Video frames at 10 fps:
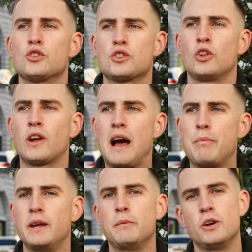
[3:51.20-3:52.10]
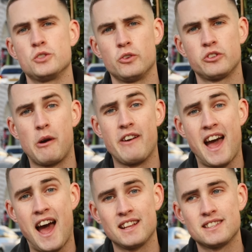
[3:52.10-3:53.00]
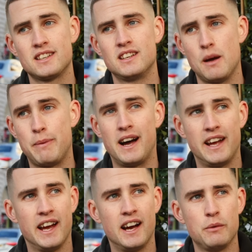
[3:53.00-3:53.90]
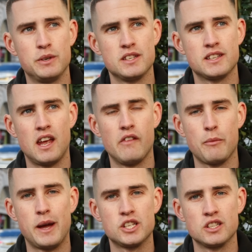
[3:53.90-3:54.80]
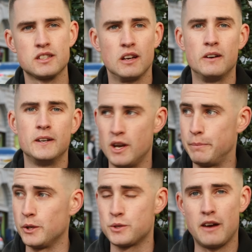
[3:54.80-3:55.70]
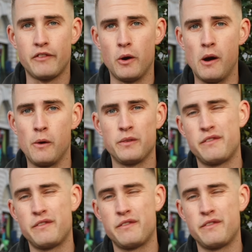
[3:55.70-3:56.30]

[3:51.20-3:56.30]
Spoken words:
doesn't look happy, but he's also wearing a hat, a party hat, which is key information. So really pleased with that photo.